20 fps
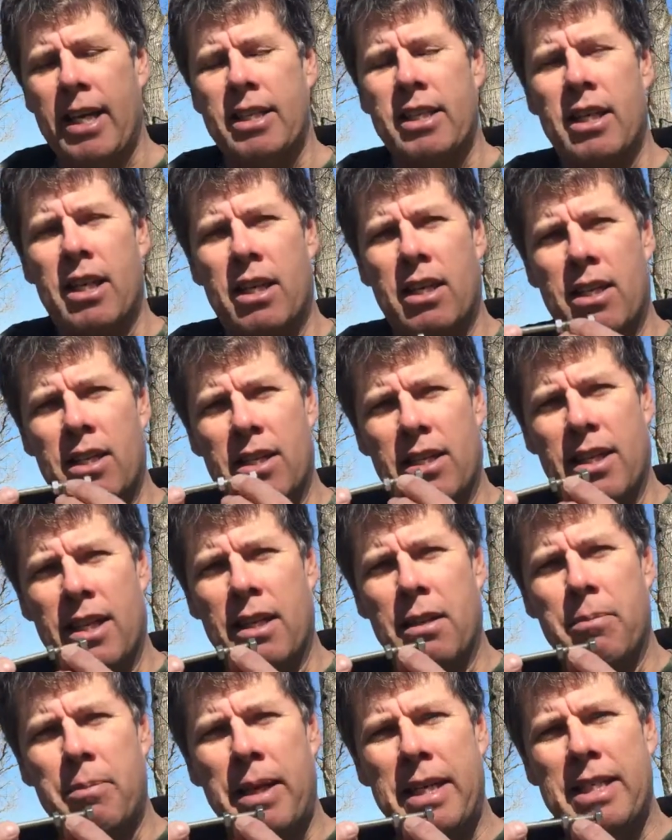It's a
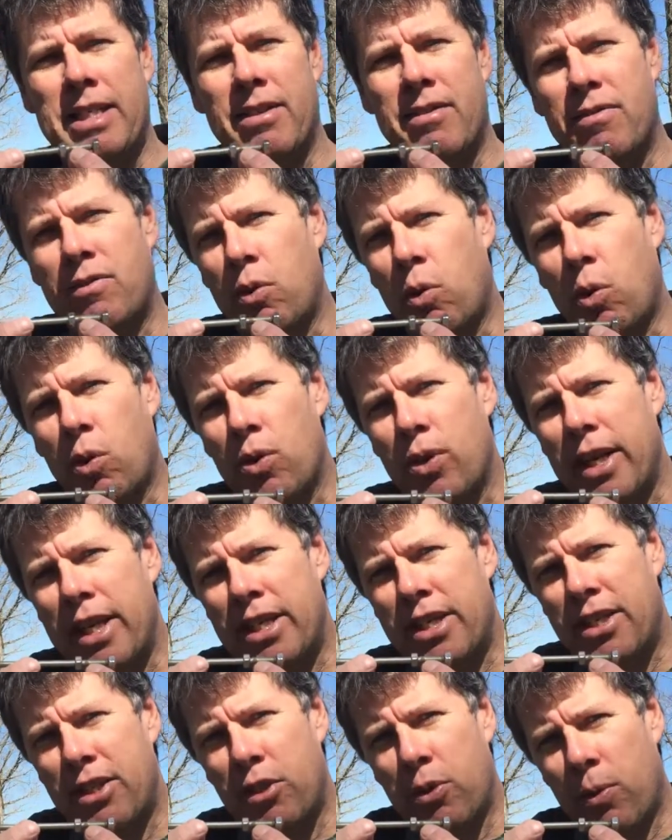little piece of 1/4
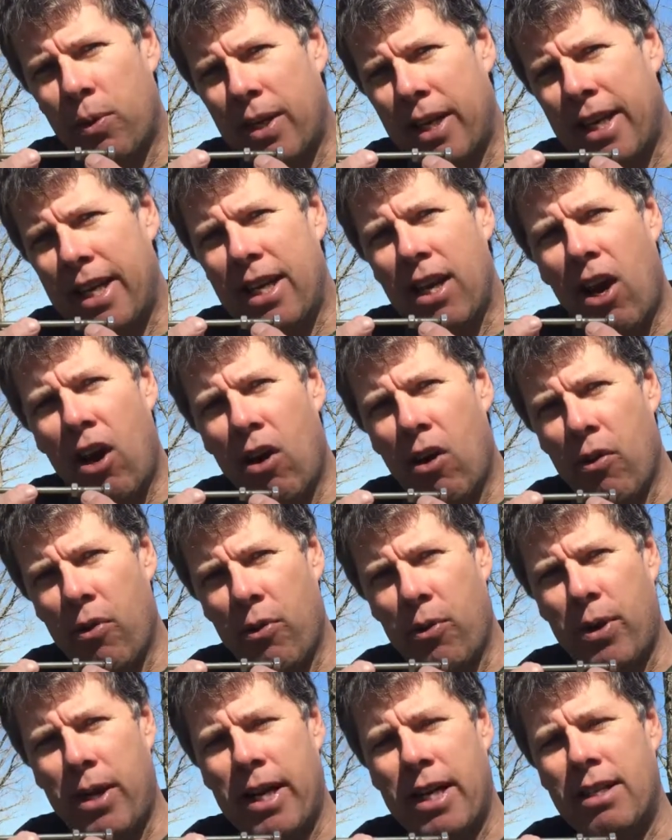inch 20 all
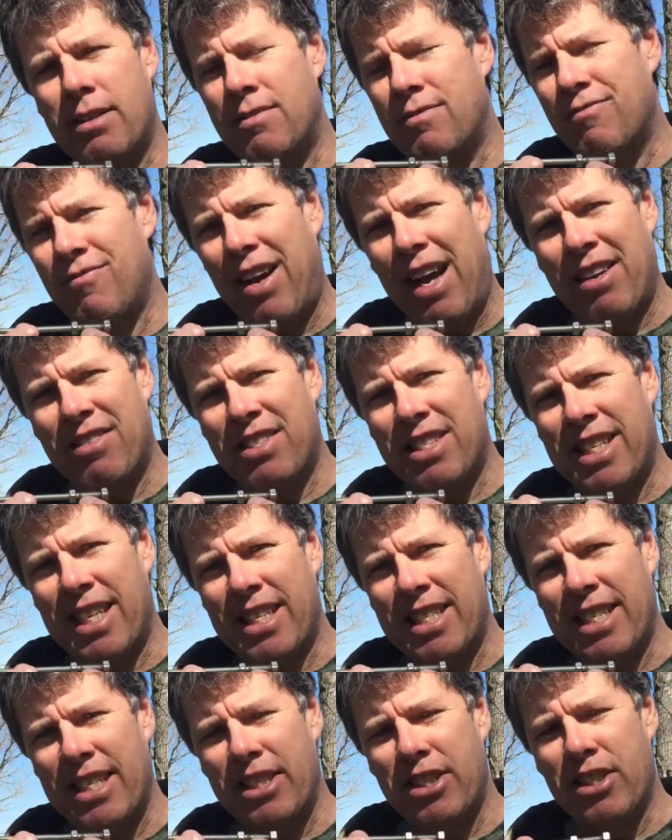thread, 5 to
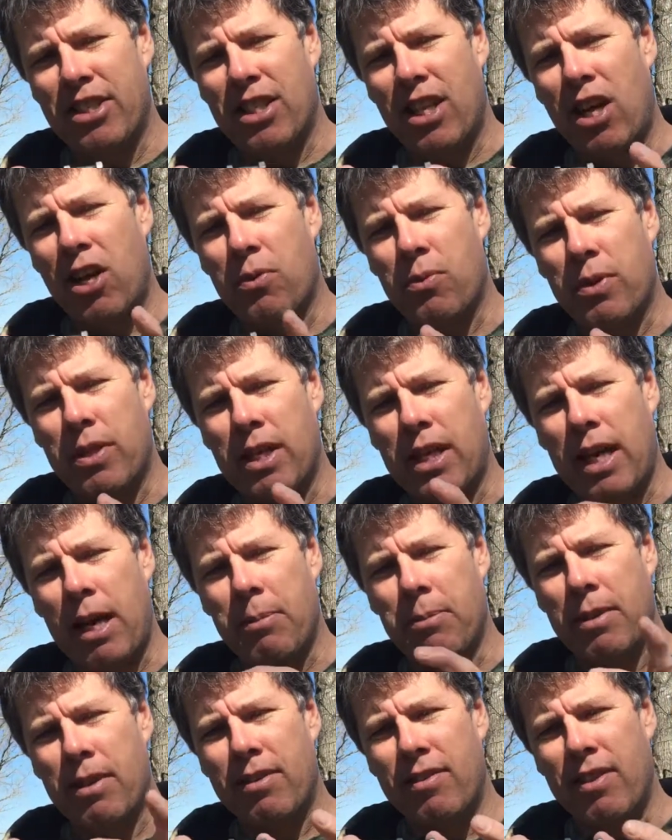6 inches long with a
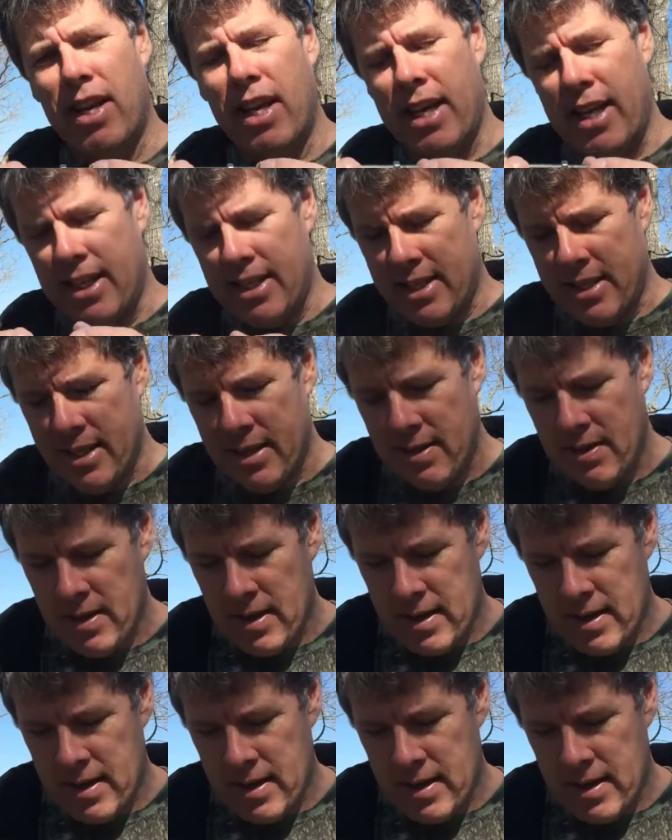couple of nuts.